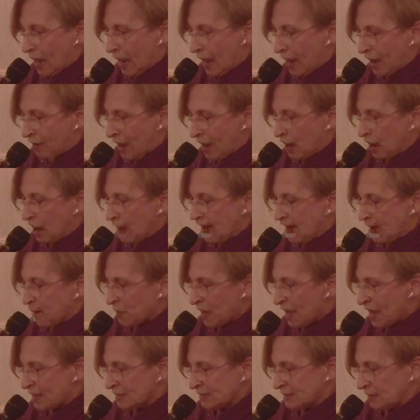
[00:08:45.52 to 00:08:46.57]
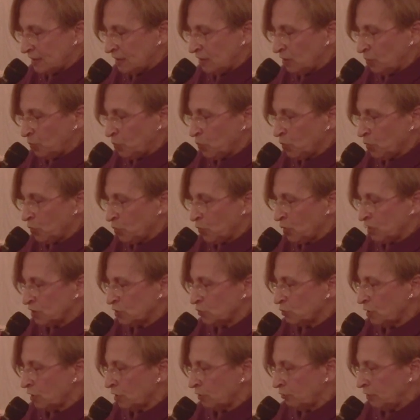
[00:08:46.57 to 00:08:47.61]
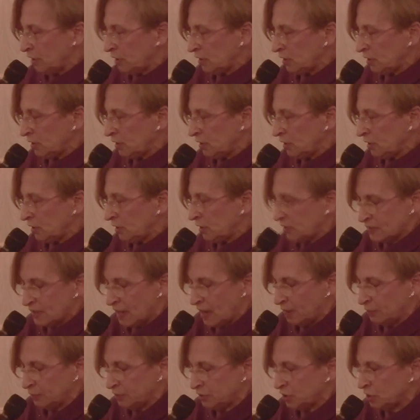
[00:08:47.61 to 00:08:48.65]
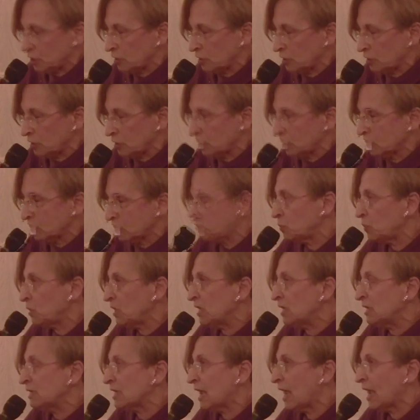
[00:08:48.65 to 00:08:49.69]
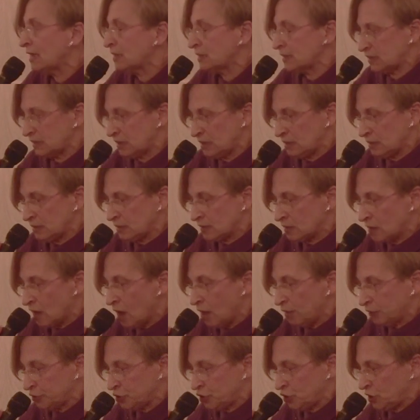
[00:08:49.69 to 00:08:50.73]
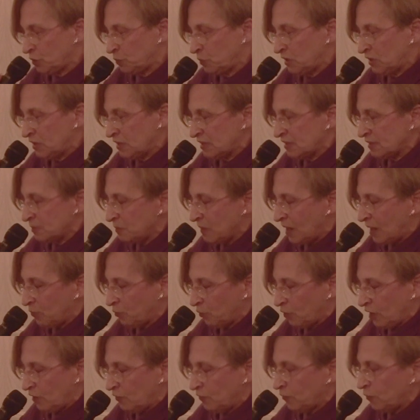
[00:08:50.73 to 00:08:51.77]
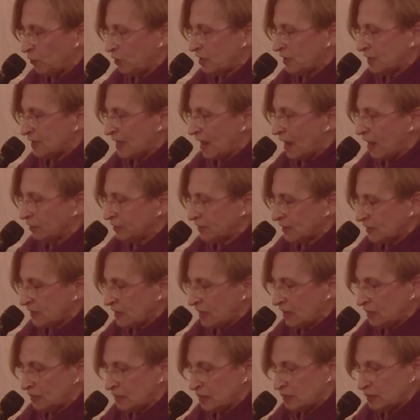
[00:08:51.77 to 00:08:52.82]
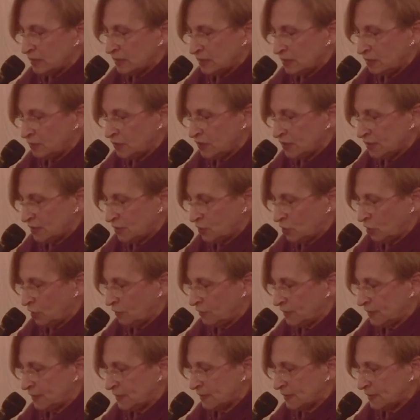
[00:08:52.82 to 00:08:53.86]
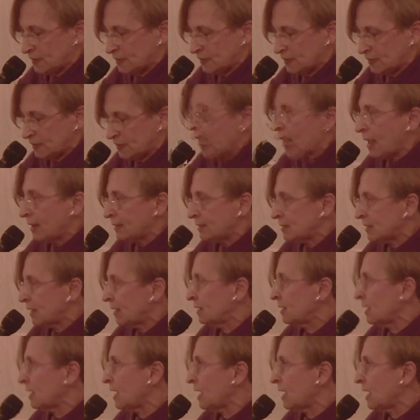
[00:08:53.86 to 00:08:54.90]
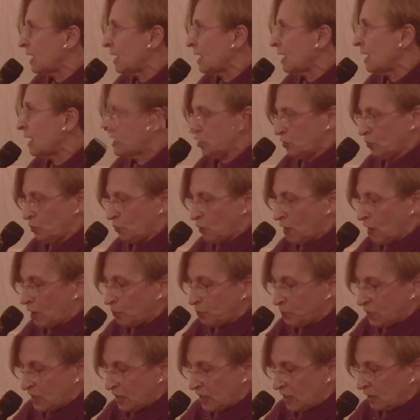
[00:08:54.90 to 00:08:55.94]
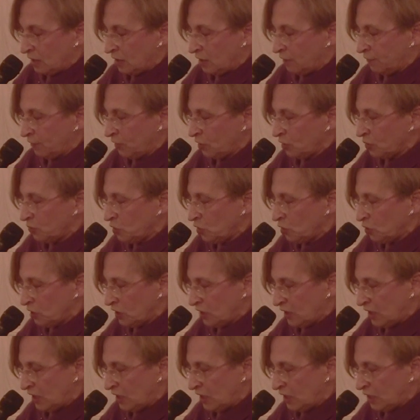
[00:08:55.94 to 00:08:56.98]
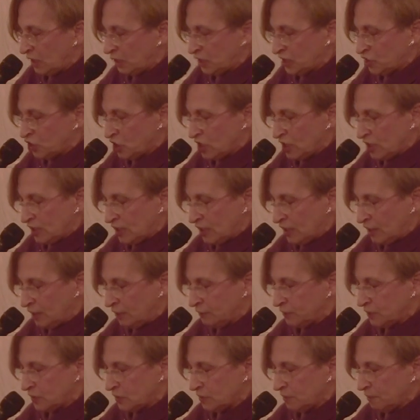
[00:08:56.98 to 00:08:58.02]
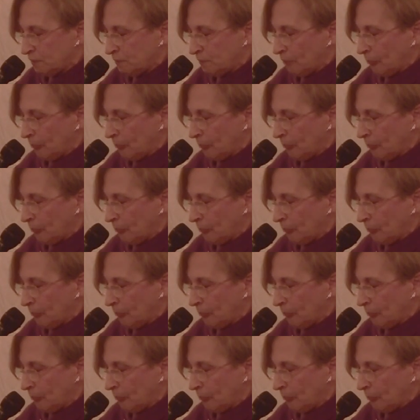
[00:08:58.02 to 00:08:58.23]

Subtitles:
After his passing, the Port Norris Rotary Club established the Louis P. Dagastine Scholarship in his memory for his outstanding civic service and dedication to the well-being of the community in which he lived.